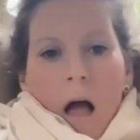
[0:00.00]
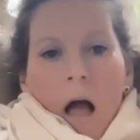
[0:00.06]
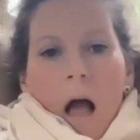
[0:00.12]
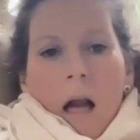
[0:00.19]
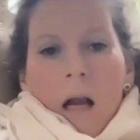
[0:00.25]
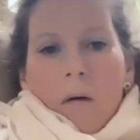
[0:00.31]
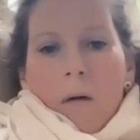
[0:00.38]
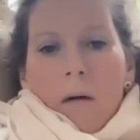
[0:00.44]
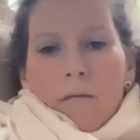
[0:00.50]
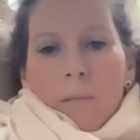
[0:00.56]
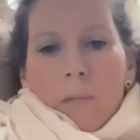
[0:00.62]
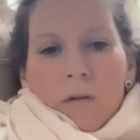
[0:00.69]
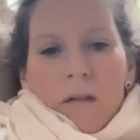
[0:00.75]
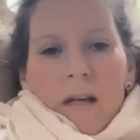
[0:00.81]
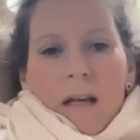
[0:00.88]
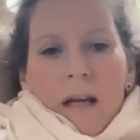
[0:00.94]
hello
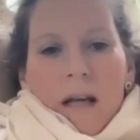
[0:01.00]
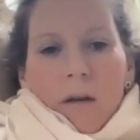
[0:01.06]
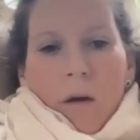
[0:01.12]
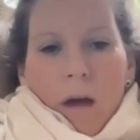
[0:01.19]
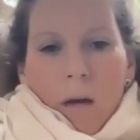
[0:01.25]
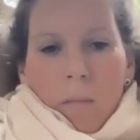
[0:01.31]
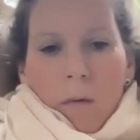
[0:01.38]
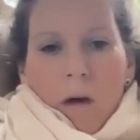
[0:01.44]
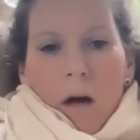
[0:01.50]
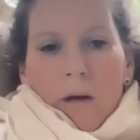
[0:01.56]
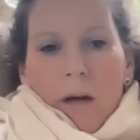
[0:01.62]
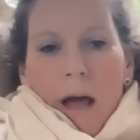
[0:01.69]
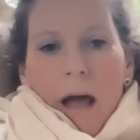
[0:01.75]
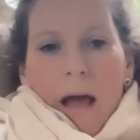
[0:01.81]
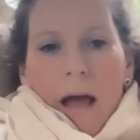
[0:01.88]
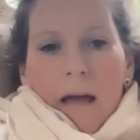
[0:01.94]
everybody can you hear me
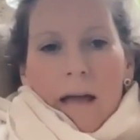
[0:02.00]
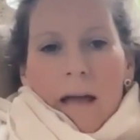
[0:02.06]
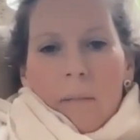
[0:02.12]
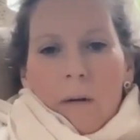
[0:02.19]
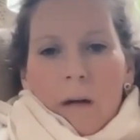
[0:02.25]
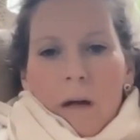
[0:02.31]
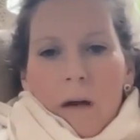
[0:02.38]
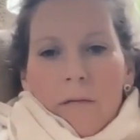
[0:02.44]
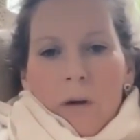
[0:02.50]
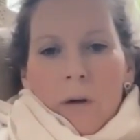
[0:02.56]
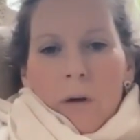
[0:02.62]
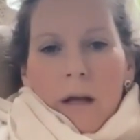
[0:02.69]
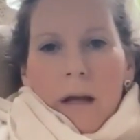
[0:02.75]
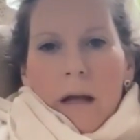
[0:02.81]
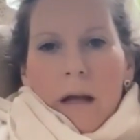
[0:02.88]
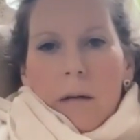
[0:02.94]
okay let me know if you
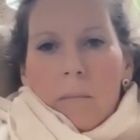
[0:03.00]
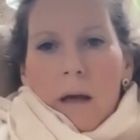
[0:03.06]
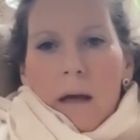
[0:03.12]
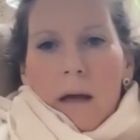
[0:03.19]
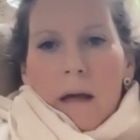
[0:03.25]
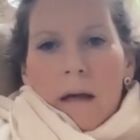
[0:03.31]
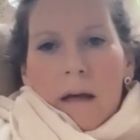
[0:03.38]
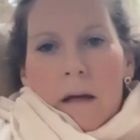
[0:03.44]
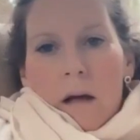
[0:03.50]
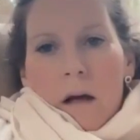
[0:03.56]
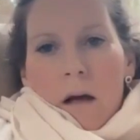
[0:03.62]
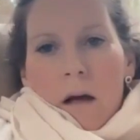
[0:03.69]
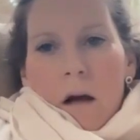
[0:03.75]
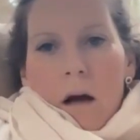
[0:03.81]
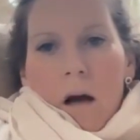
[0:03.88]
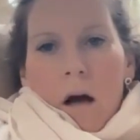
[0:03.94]
can hear me
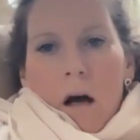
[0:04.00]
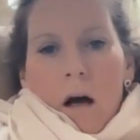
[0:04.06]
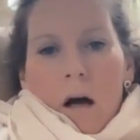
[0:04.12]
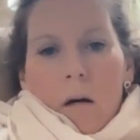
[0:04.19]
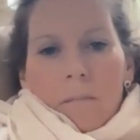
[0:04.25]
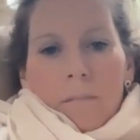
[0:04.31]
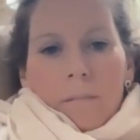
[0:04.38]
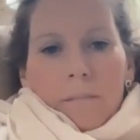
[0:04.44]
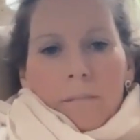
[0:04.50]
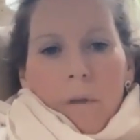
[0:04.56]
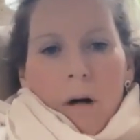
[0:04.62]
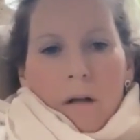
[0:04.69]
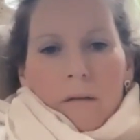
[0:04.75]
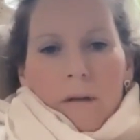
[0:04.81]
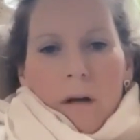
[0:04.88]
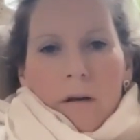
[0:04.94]
um,
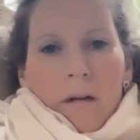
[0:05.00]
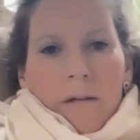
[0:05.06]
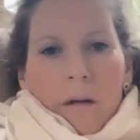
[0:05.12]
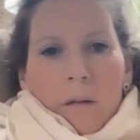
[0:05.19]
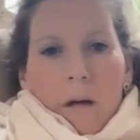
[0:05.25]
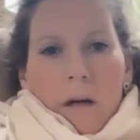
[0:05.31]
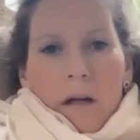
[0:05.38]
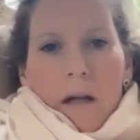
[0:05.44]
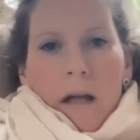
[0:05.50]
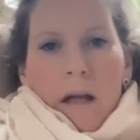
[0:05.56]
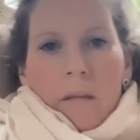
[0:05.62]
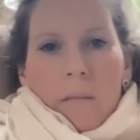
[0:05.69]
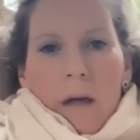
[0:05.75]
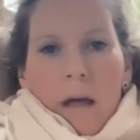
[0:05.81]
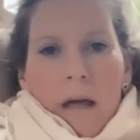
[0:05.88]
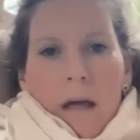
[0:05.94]
i don't know if anyone can hear
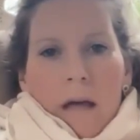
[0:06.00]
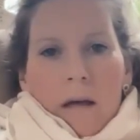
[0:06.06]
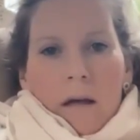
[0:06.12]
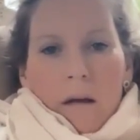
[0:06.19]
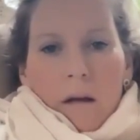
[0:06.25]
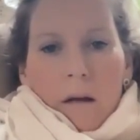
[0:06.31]
me